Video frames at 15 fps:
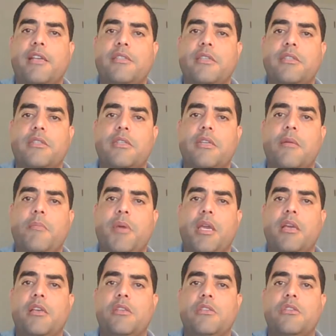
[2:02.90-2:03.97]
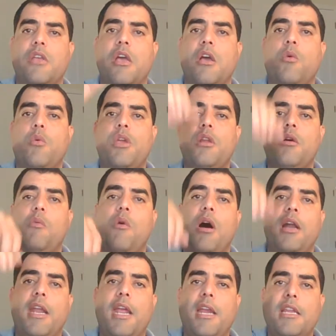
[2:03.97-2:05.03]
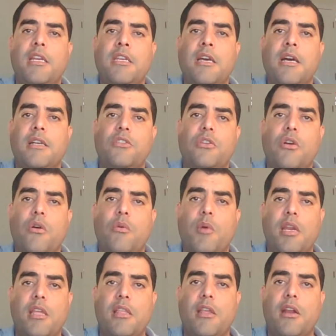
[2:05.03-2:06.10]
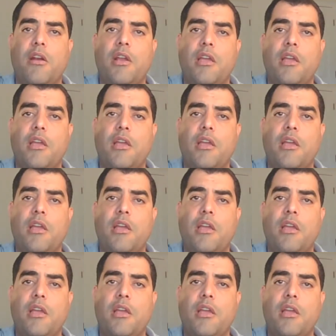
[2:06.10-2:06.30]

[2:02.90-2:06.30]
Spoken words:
system because we don't want any dust going in there.